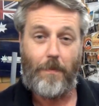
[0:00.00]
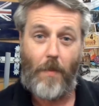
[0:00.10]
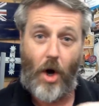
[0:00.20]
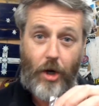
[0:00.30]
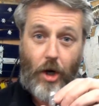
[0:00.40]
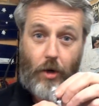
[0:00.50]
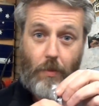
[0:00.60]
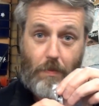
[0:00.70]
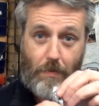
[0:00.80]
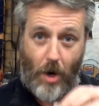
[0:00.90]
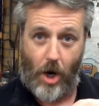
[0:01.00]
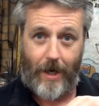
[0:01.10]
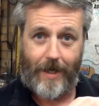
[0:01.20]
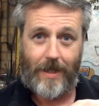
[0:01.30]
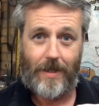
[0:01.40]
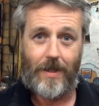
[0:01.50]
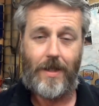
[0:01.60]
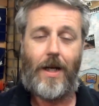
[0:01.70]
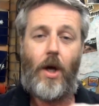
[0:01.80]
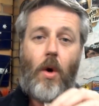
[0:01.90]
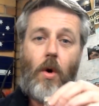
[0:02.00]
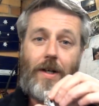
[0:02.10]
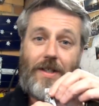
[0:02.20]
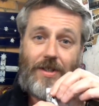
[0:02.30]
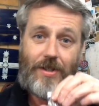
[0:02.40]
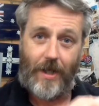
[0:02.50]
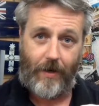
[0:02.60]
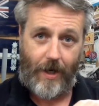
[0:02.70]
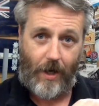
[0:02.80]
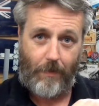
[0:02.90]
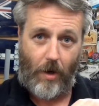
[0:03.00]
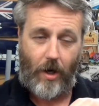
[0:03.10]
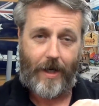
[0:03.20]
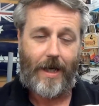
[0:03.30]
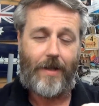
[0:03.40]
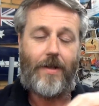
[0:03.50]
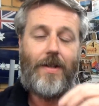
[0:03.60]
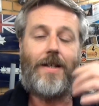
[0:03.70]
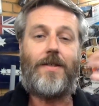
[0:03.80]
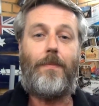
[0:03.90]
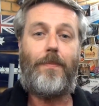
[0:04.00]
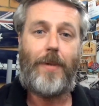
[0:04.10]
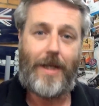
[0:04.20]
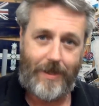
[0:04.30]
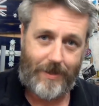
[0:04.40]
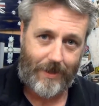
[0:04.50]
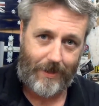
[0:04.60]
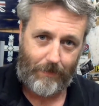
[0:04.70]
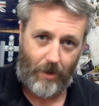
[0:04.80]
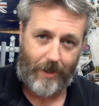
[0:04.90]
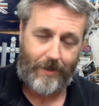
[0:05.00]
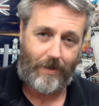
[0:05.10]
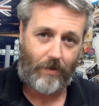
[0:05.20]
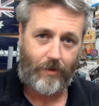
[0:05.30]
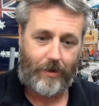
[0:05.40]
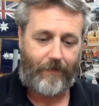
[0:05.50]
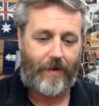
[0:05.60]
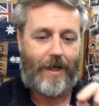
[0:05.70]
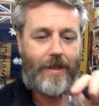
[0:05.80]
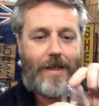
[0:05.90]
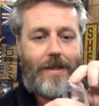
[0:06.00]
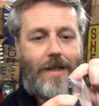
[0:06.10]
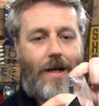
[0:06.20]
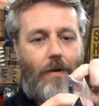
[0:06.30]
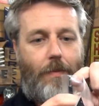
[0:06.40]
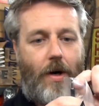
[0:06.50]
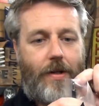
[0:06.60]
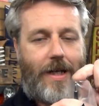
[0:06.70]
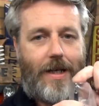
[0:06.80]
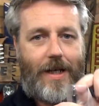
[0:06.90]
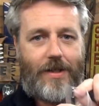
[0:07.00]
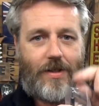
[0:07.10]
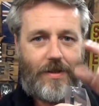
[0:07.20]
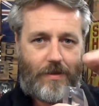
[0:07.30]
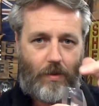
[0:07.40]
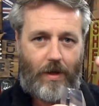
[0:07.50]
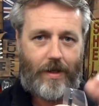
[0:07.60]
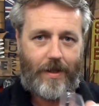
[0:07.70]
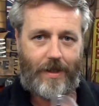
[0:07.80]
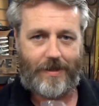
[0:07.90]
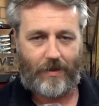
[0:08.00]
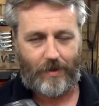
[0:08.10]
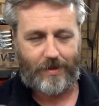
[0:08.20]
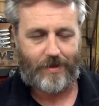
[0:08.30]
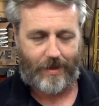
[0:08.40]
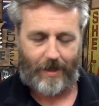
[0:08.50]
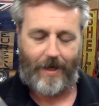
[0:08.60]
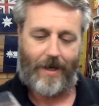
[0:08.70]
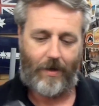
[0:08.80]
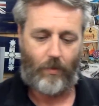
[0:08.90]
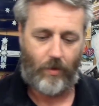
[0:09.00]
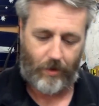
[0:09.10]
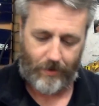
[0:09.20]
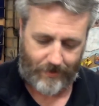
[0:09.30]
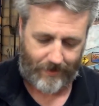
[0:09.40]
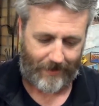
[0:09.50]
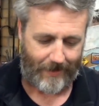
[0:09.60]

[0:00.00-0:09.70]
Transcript: mono mic, or a stereo mic, and then there's a PC mic. They're all different, and you can tell by the connection. It's quite easy once you know how it works.